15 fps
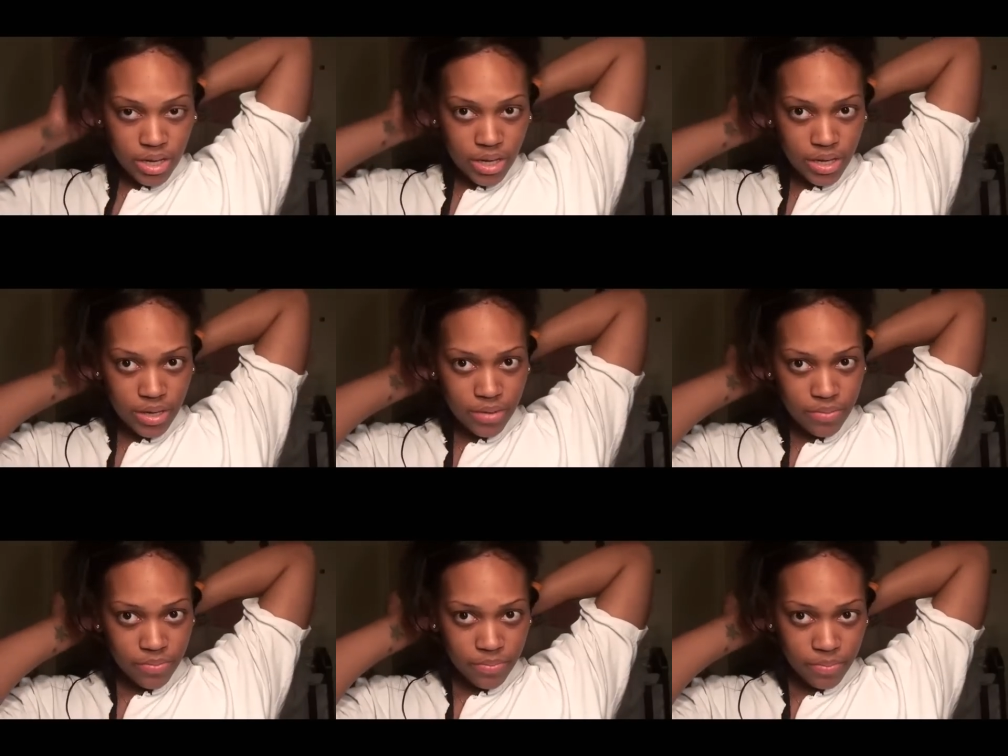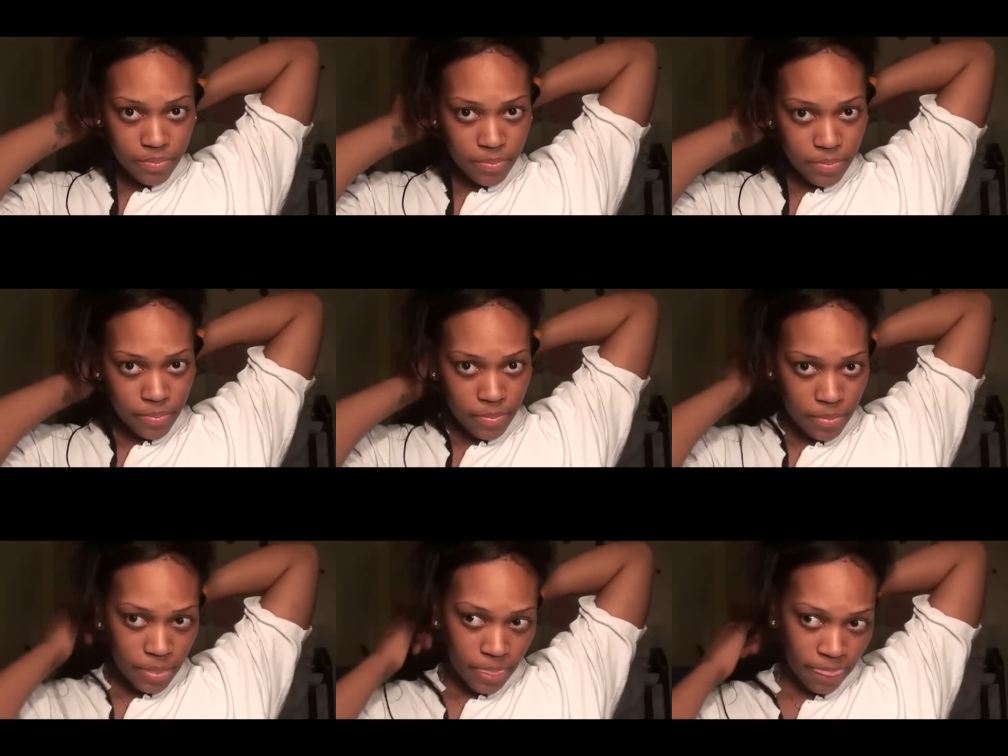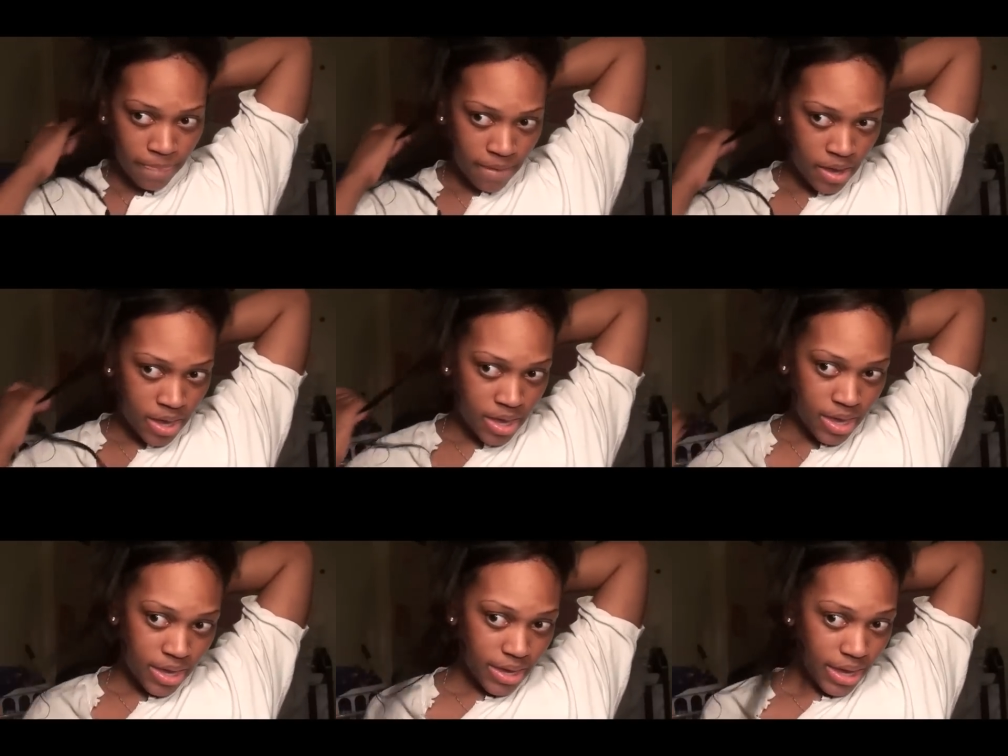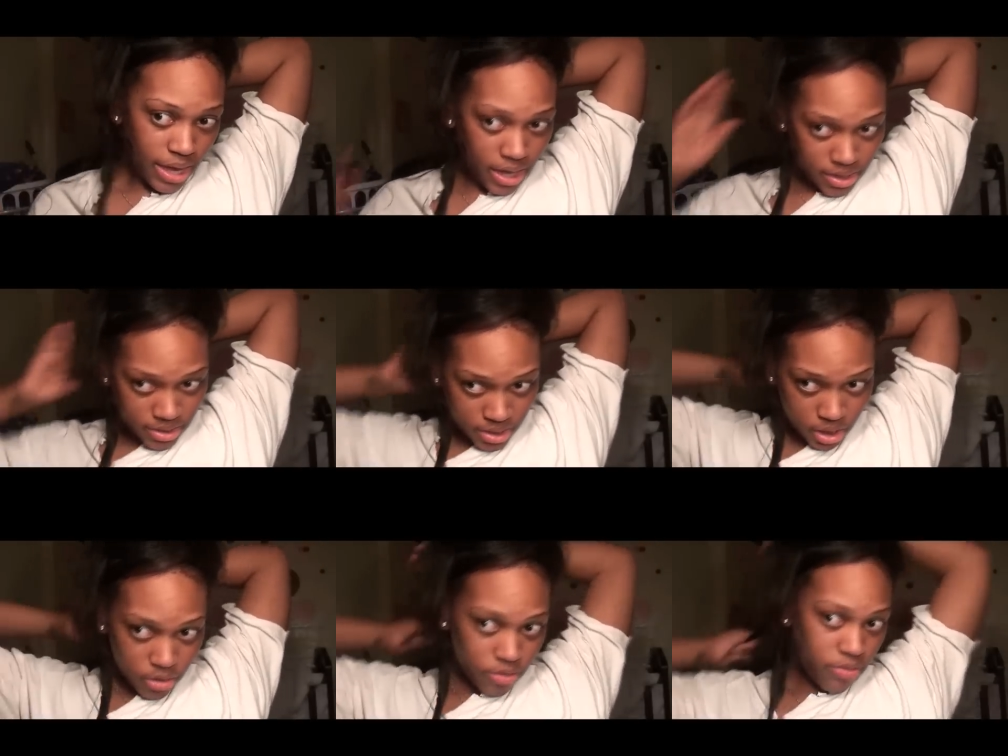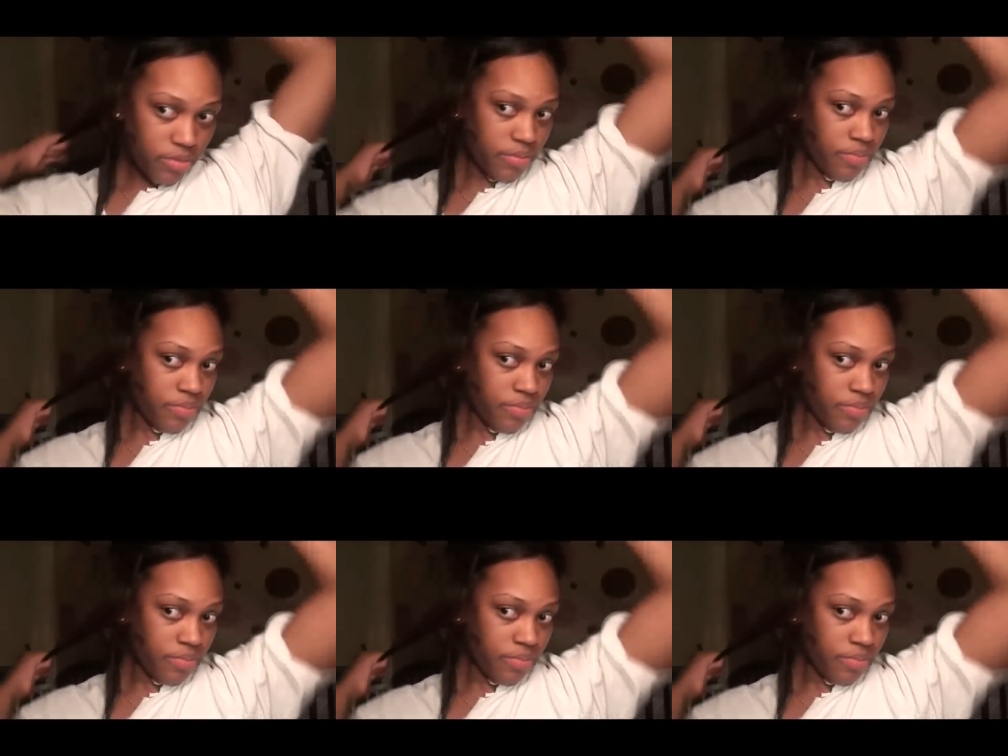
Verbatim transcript: um, yeah, so